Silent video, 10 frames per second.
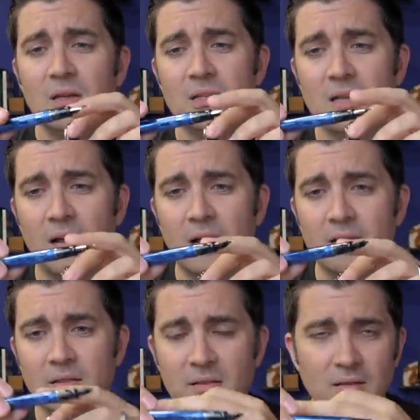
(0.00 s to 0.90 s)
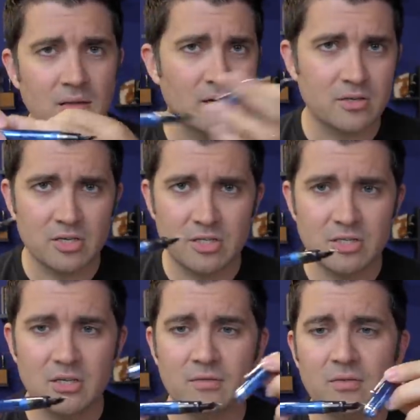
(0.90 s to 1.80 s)
It's got the
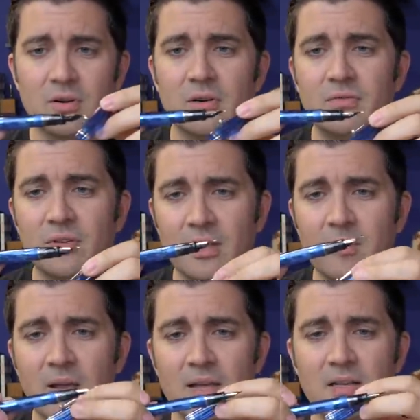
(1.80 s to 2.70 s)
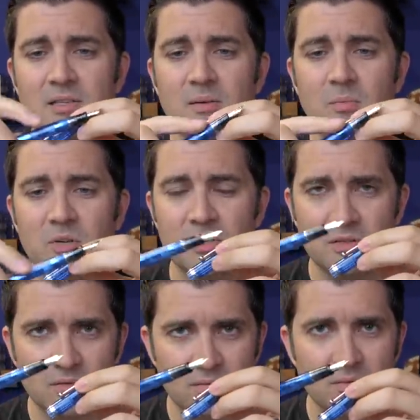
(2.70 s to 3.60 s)
cartridge converter filling mechanism, which is